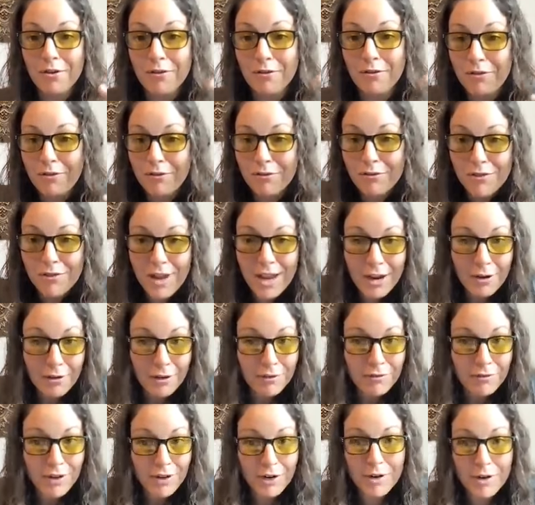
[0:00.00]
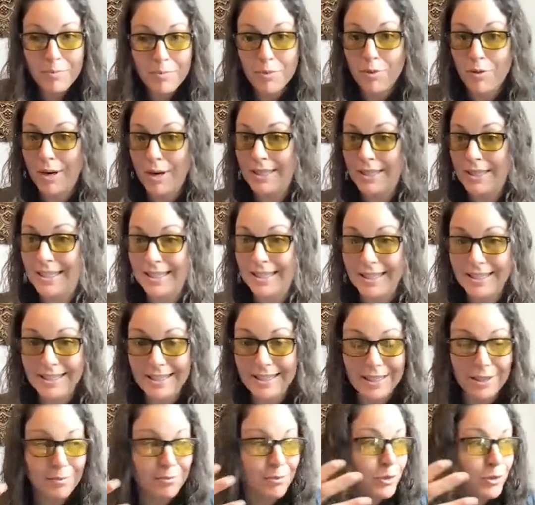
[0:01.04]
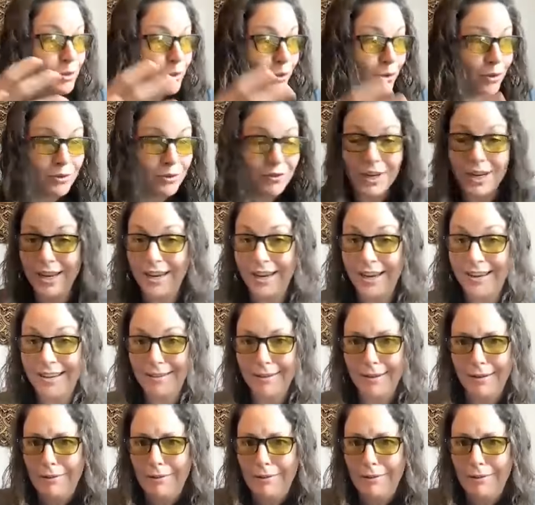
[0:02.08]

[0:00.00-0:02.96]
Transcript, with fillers: very very present and observing